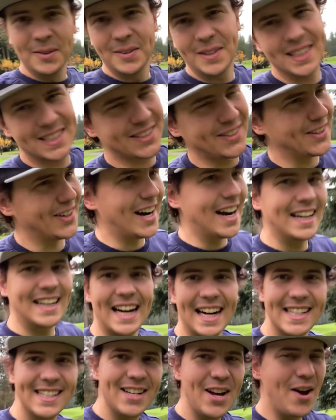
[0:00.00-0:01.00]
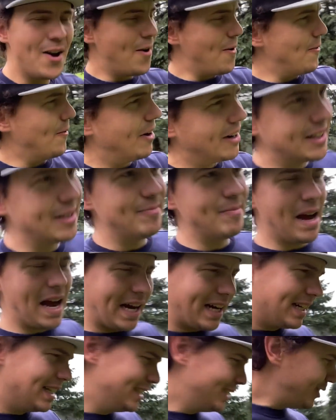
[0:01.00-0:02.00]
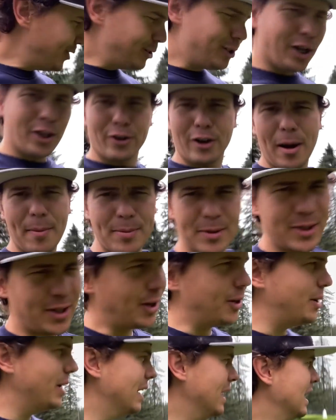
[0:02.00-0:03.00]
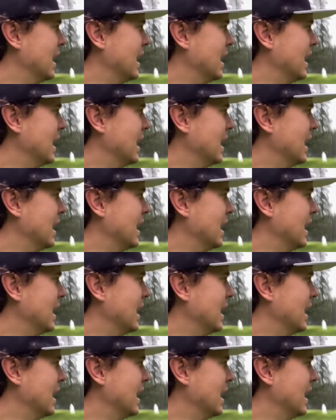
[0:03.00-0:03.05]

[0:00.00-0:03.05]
What's going on, guys? Welcome back to another episode.